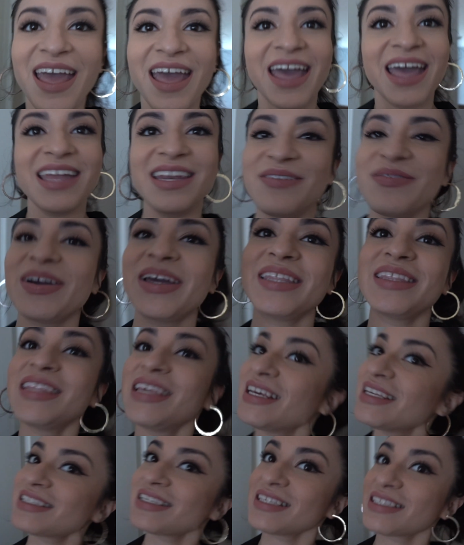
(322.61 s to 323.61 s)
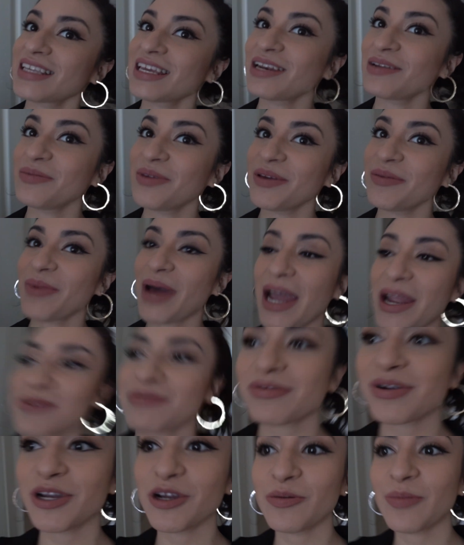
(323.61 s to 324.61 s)
Anyway, this is gonna be my
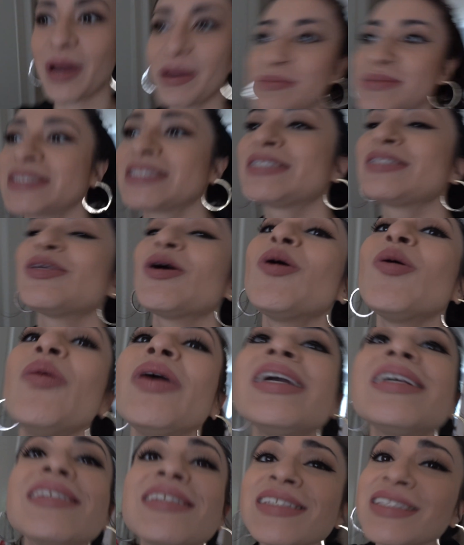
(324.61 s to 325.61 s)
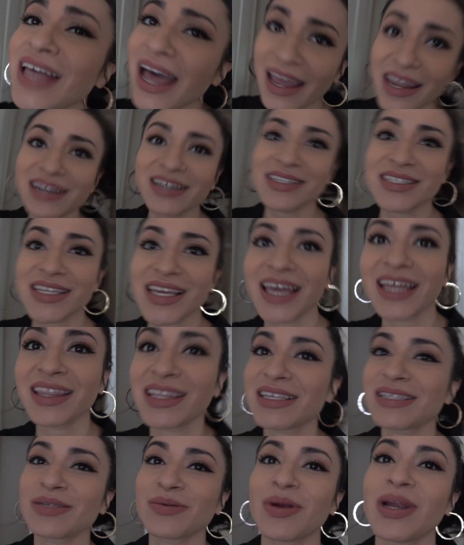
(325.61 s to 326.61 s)
room. I'm so excited to get
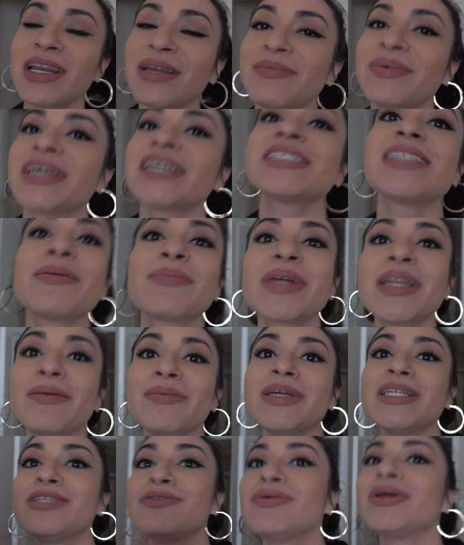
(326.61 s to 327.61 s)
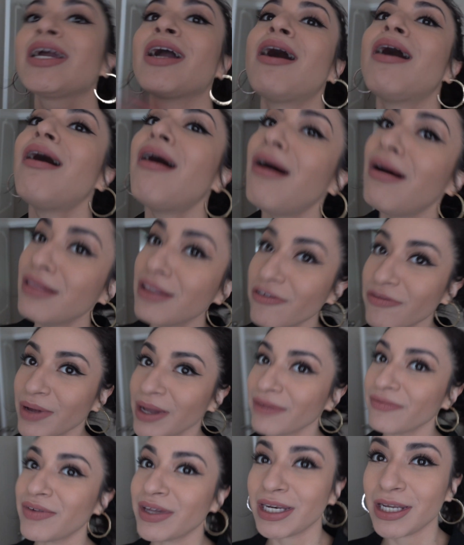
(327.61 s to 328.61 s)
this ready because I'm gonna be doing all of
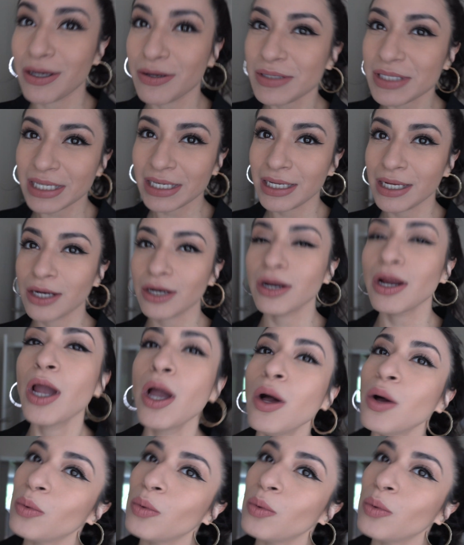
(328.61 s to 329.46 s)
my videos in here.